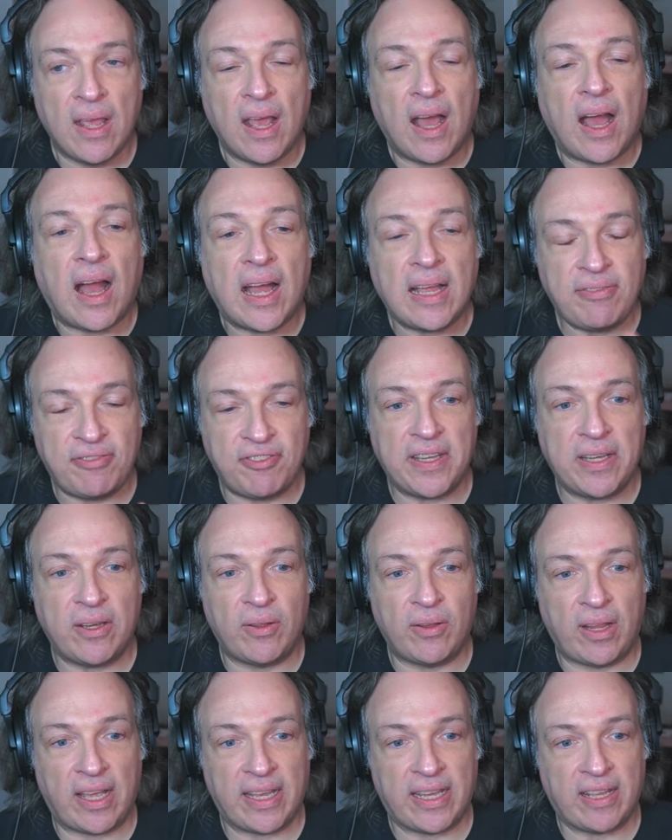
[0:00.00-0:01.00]
I
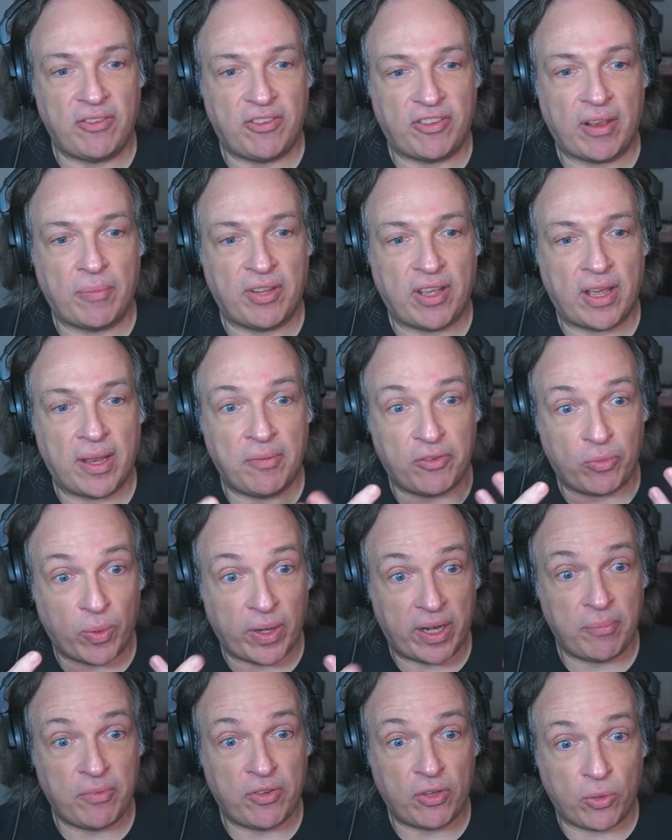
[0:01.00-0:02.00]
feel like, and sometimes when
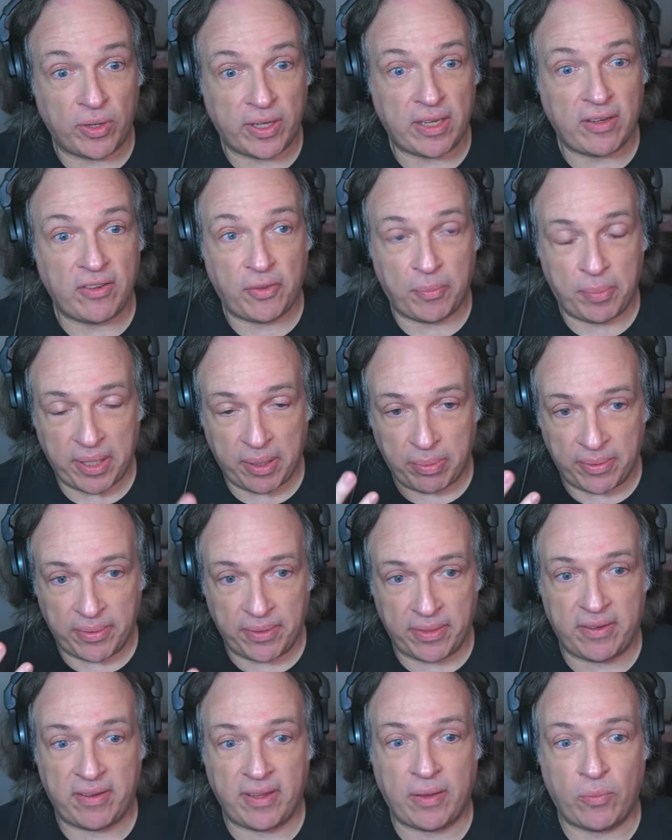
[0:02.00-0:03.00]
I'm talking to people in
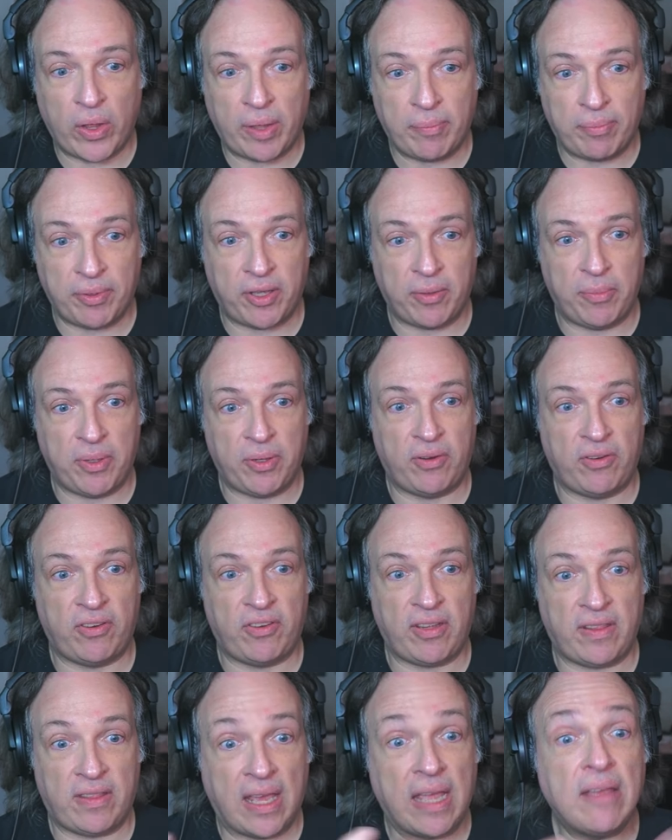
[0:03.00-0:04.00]
the DWeb
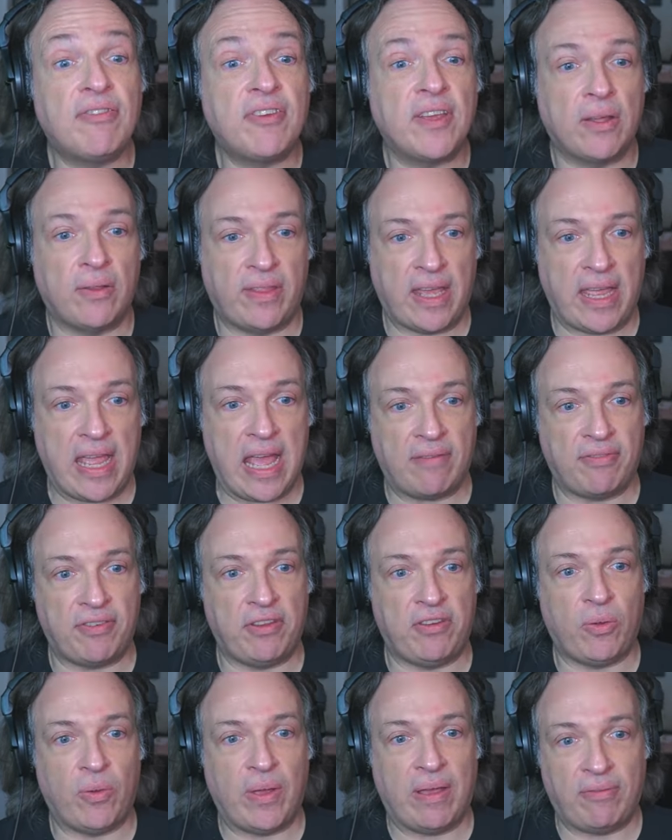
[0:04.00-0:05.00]
community, they feel they have to
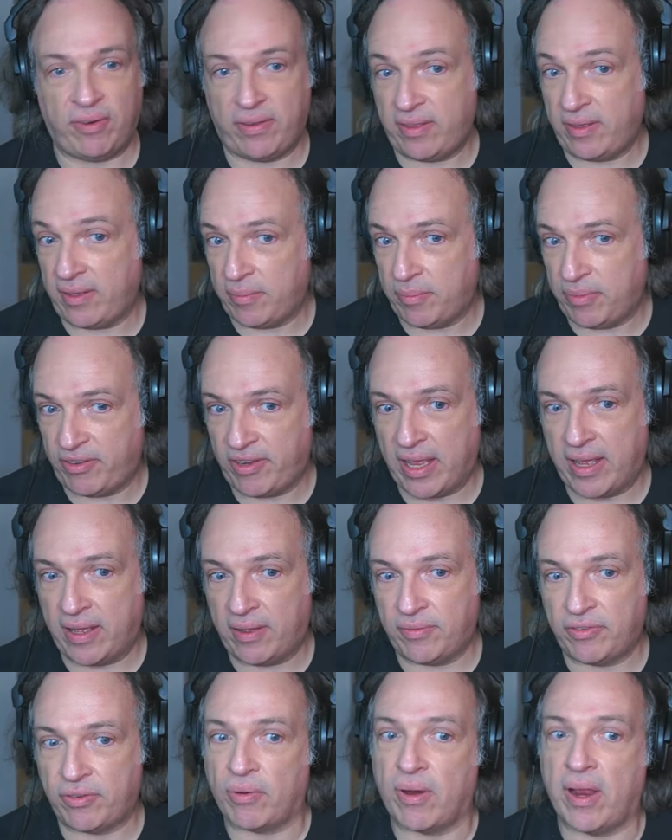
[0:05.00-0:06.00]
do everything
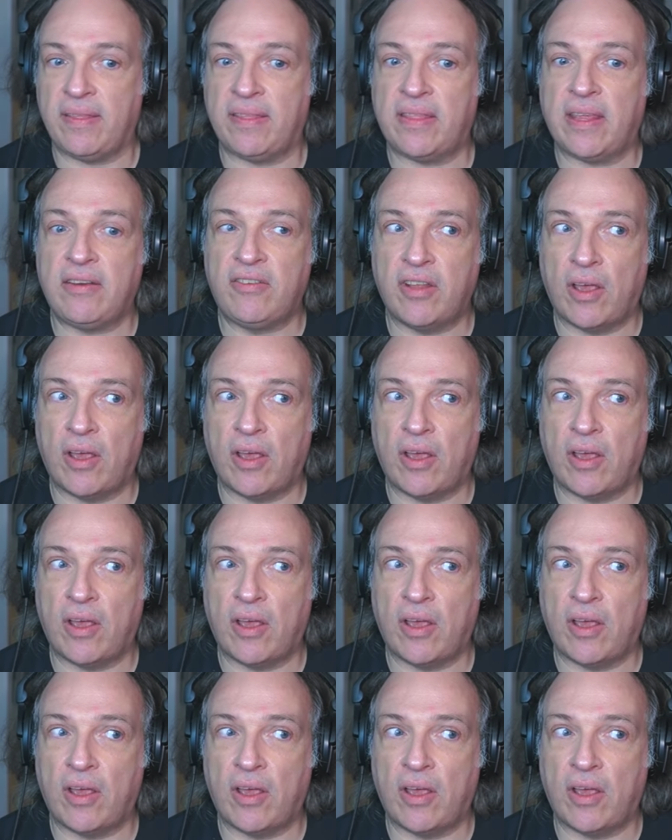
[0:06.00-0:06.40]
themselves, right? They mm-hmm.